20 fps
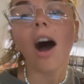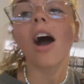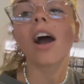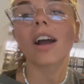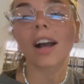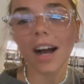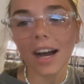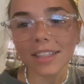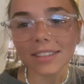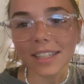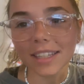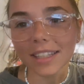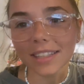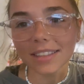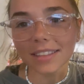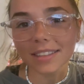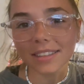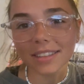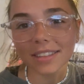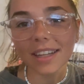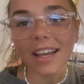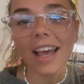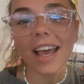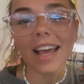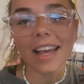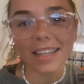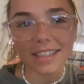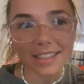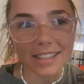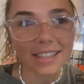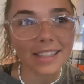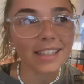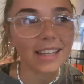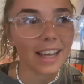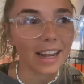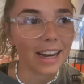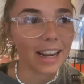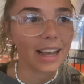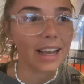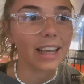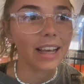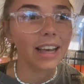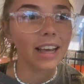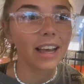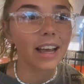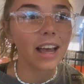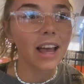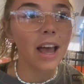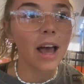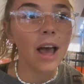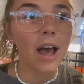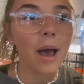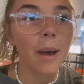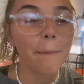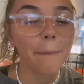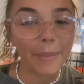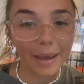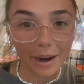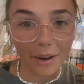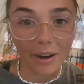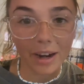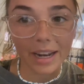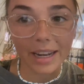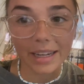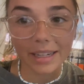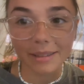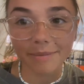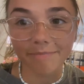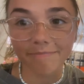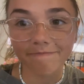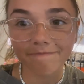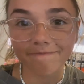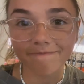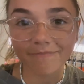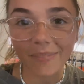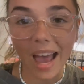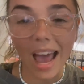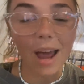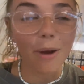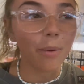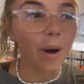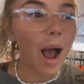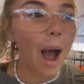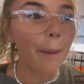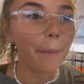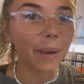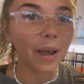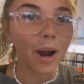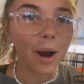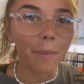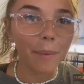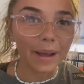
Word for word: cousin, Ashley's sister, is getting married, and we're helping her pick